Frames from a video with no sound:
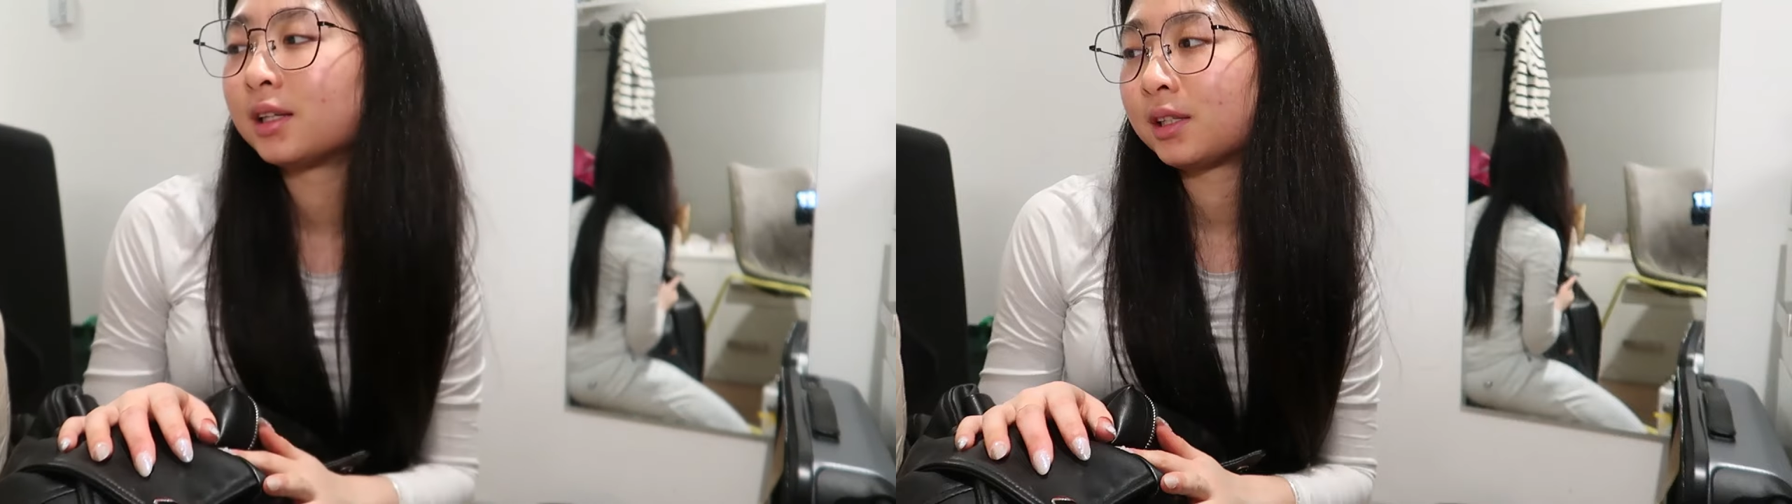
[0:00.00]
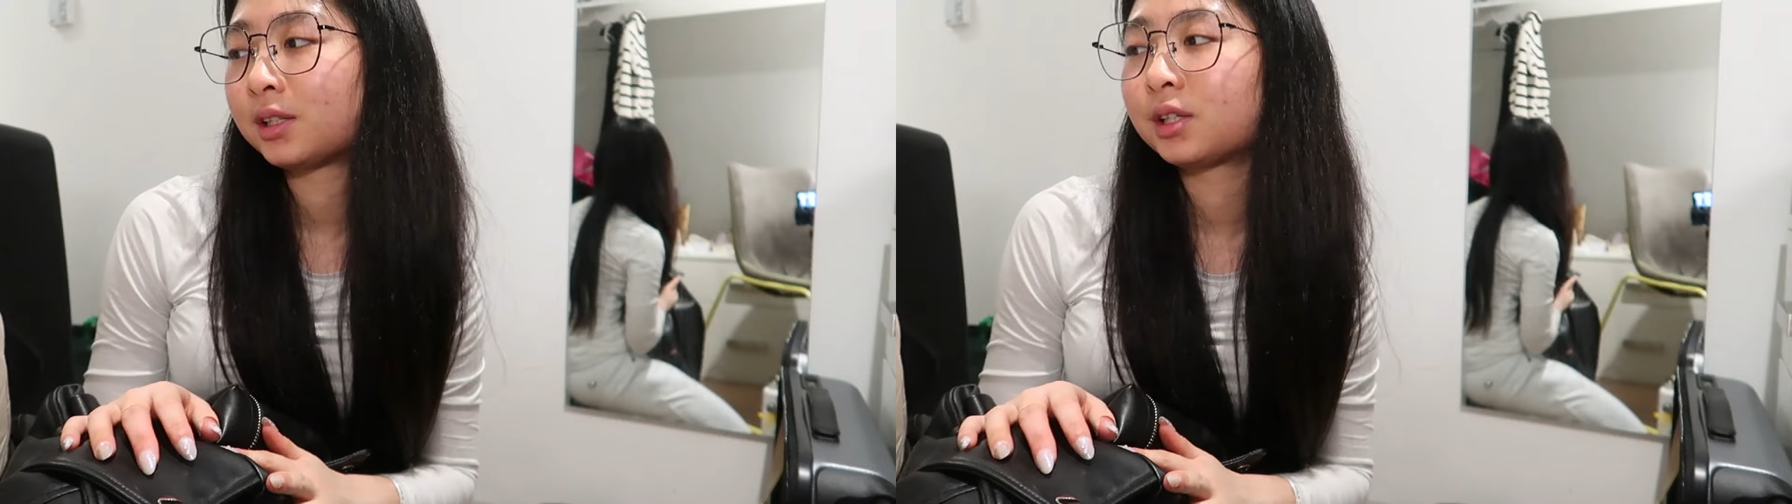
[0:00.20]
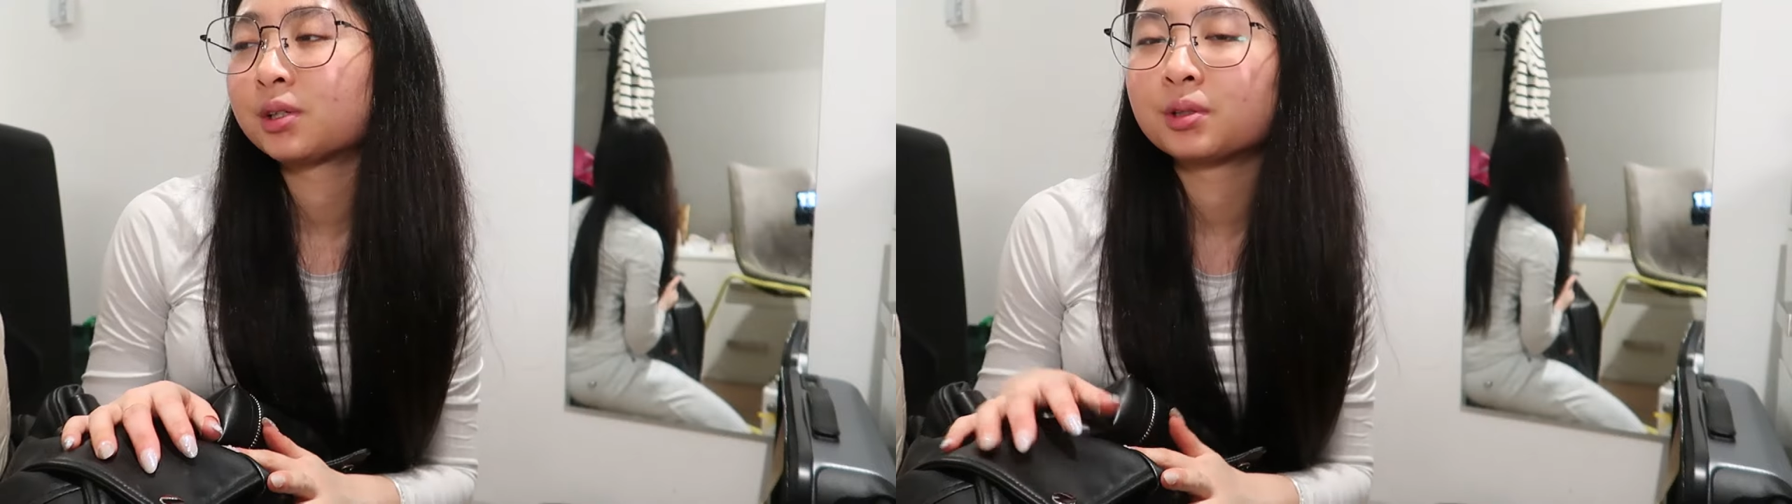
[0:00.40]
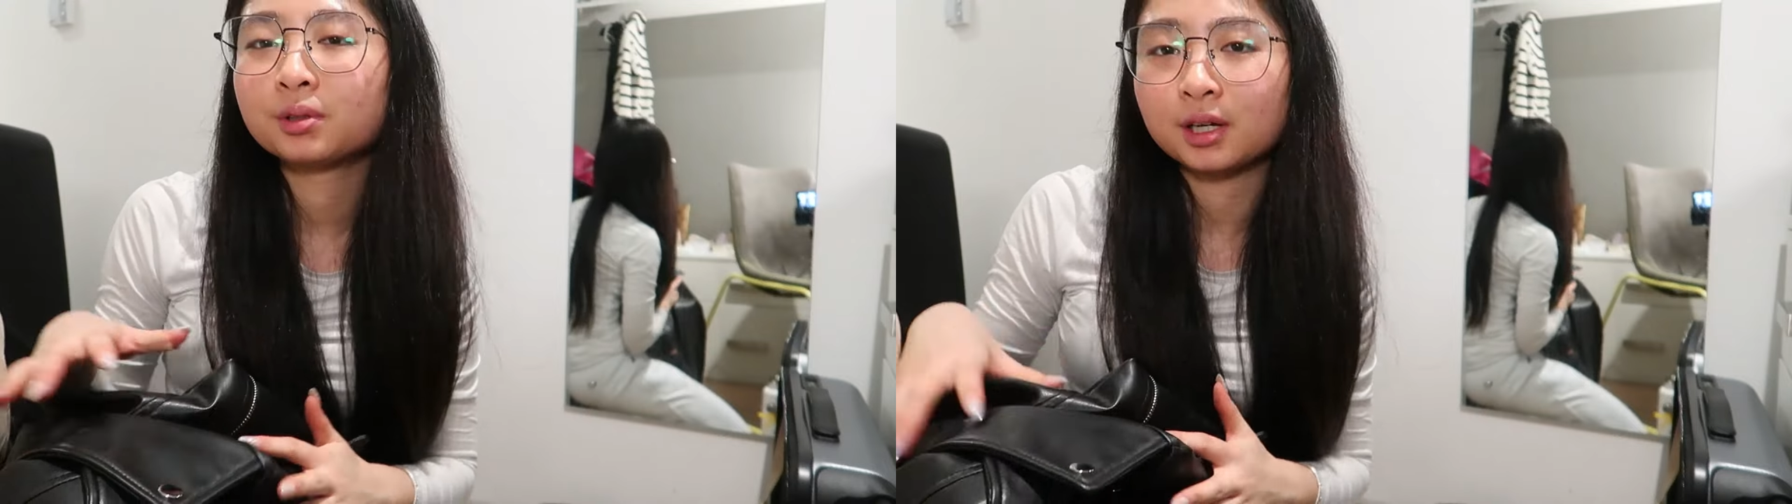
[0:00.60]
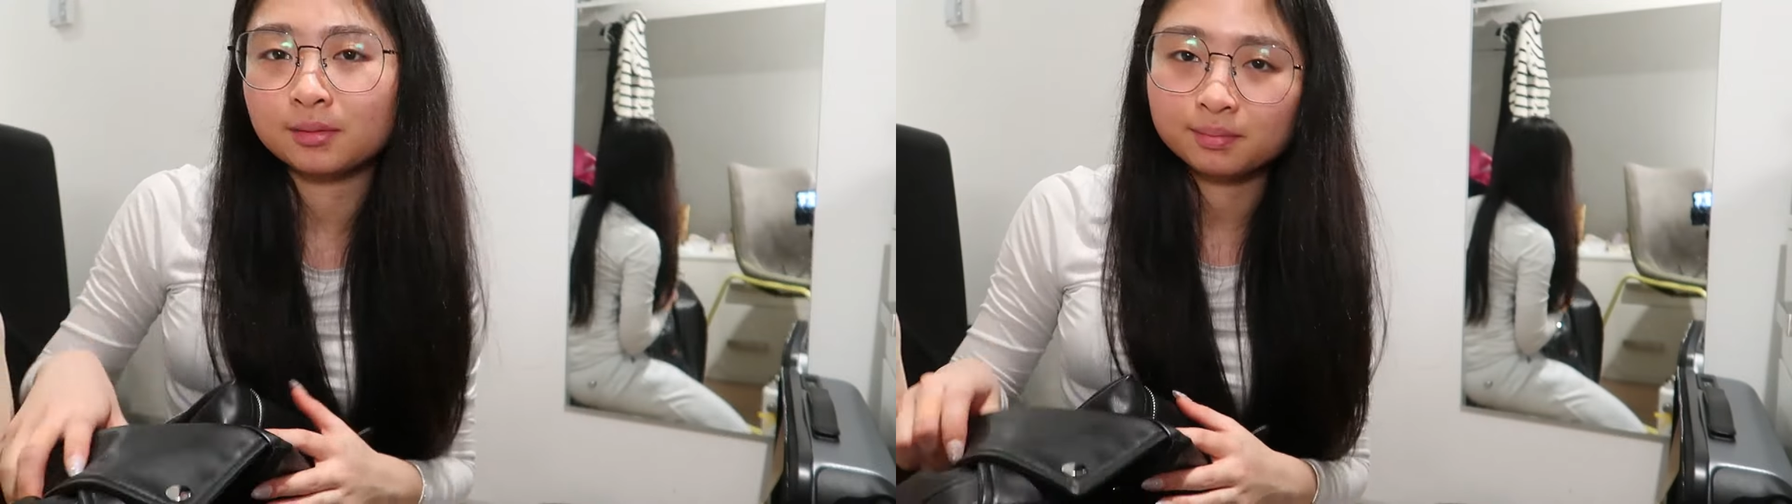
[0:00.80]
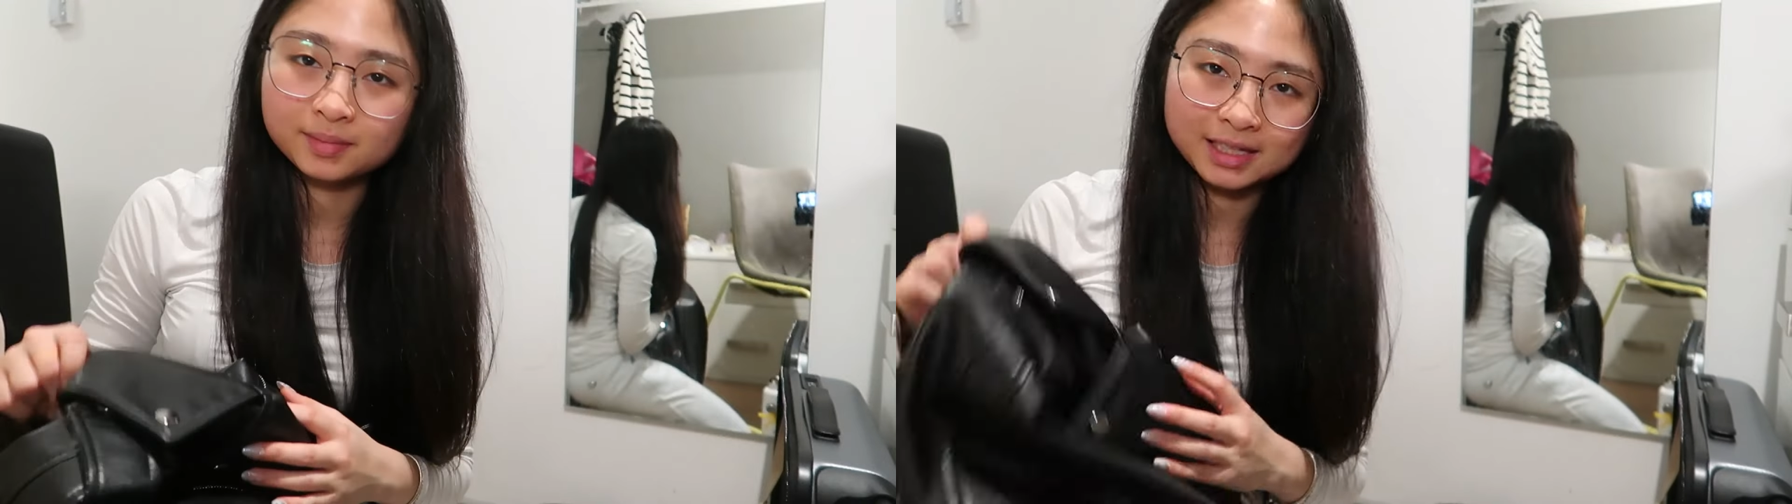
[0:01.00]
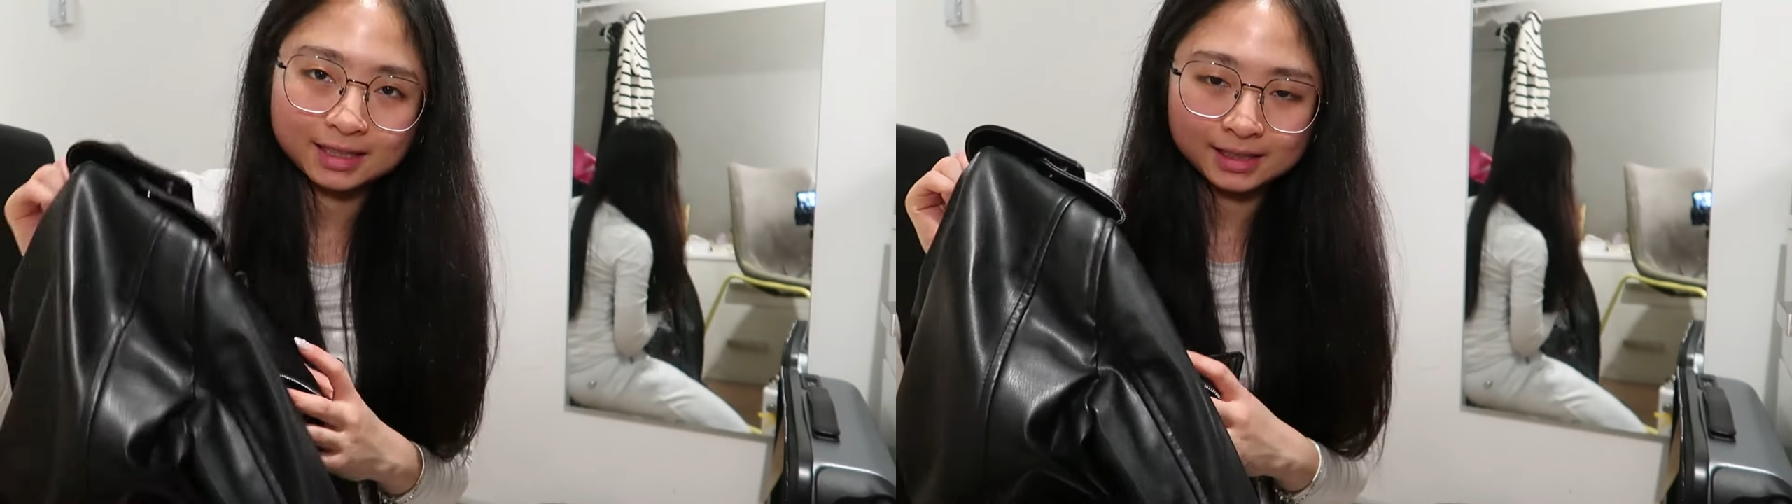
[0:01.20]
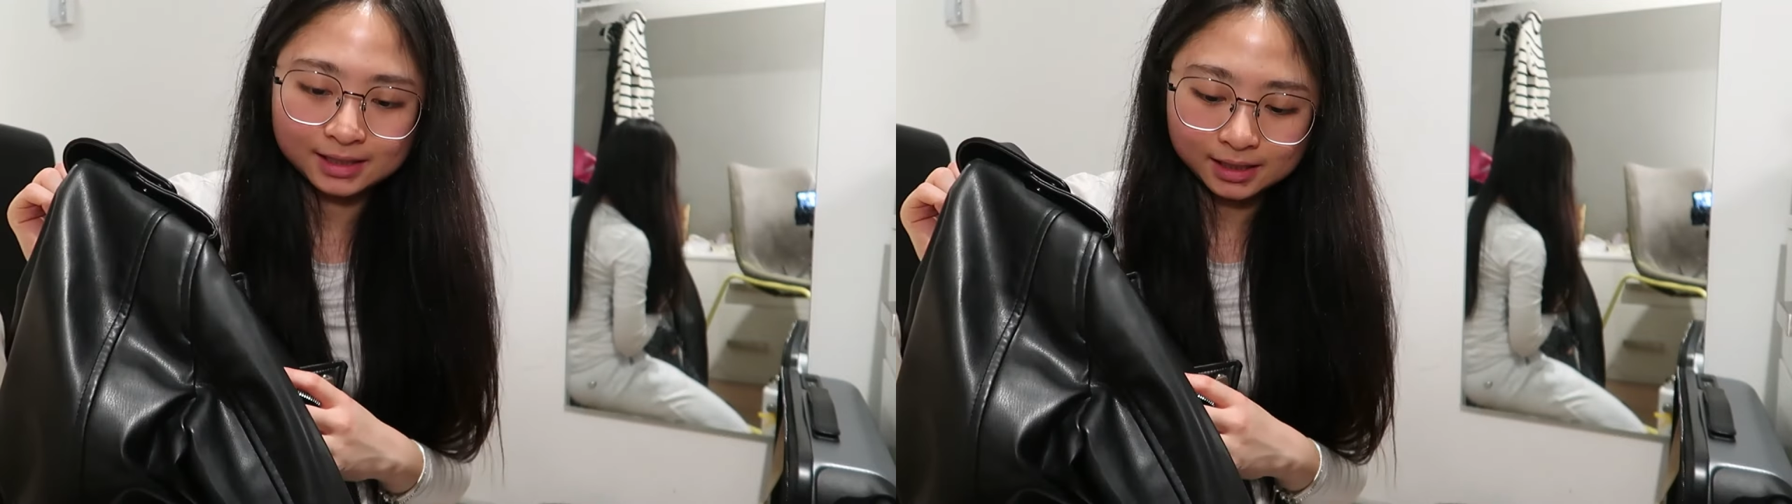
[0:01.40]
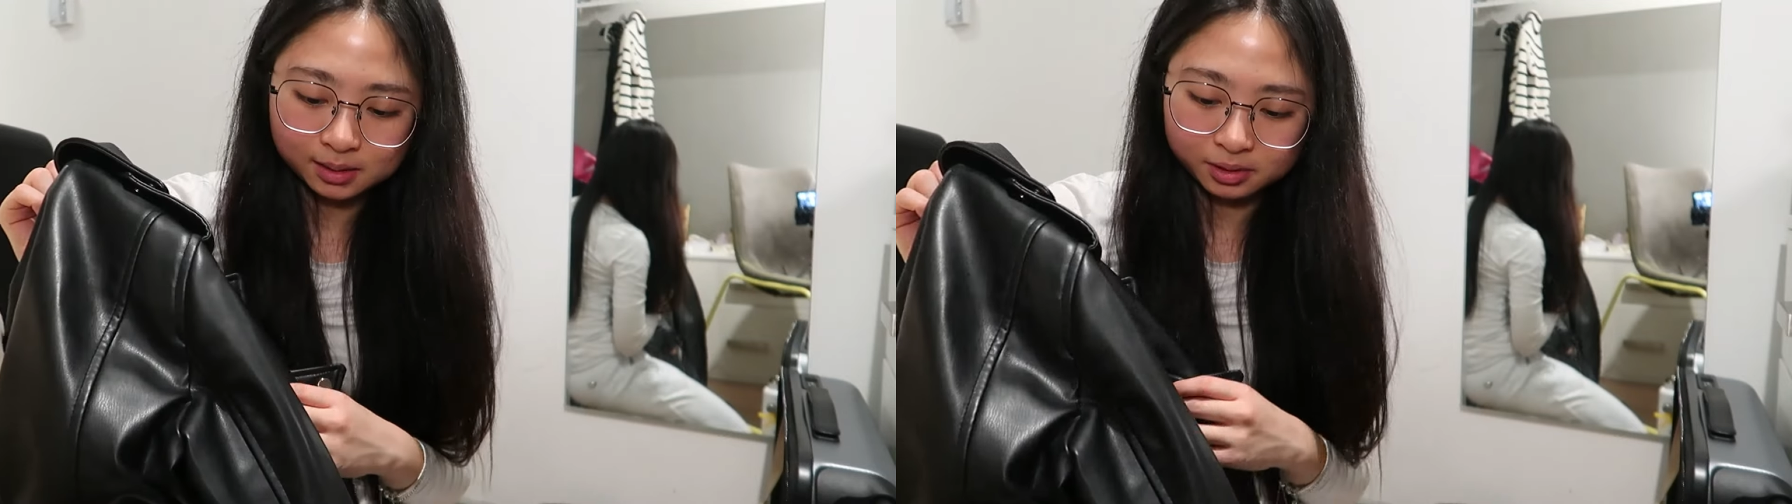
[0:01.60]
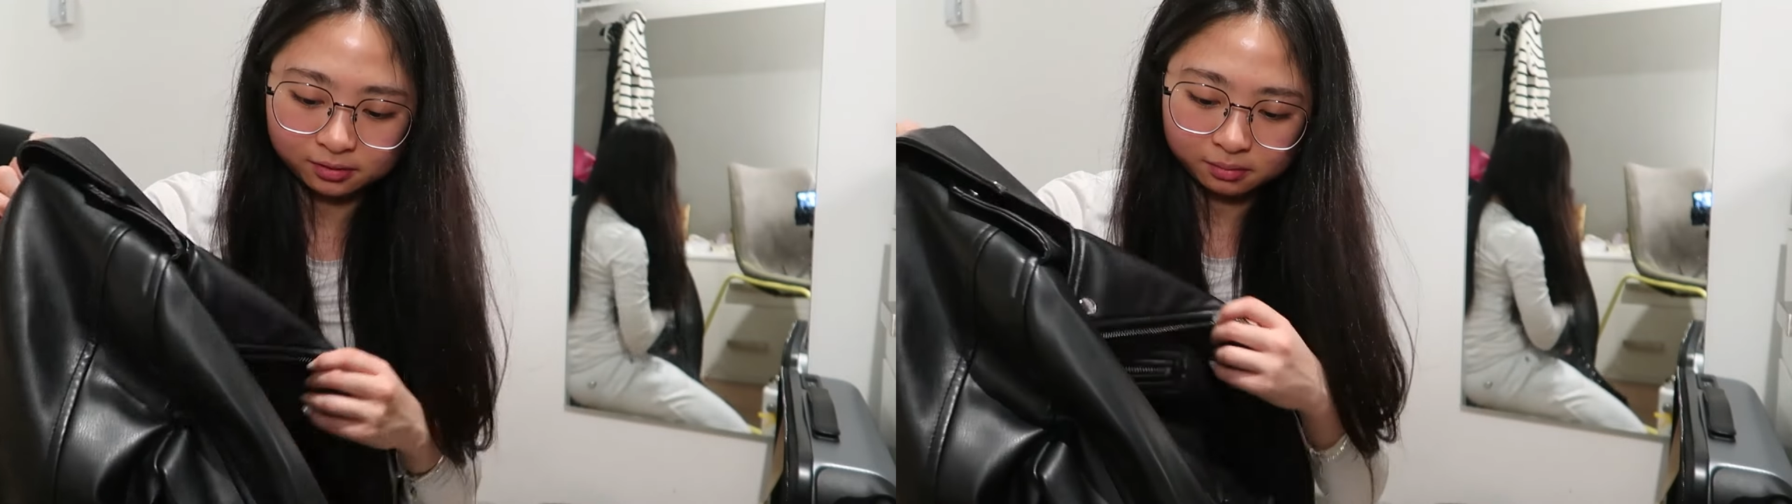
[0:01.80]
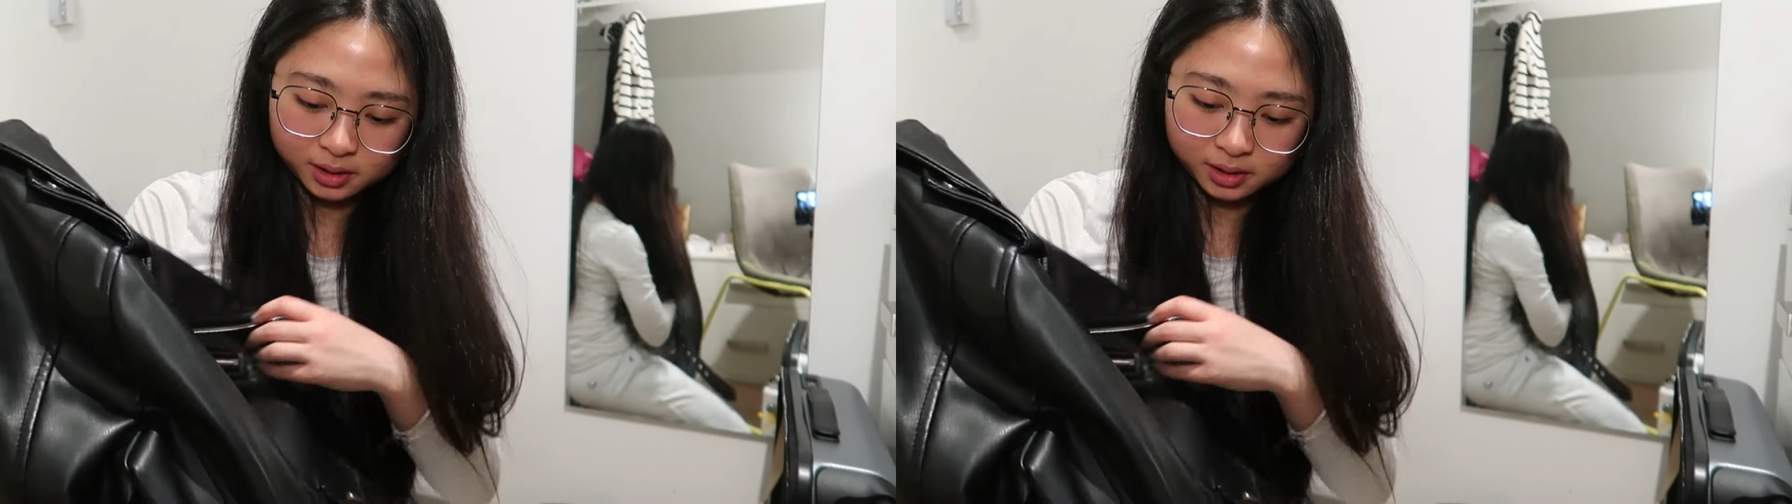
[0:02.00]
So yeah, this is coming with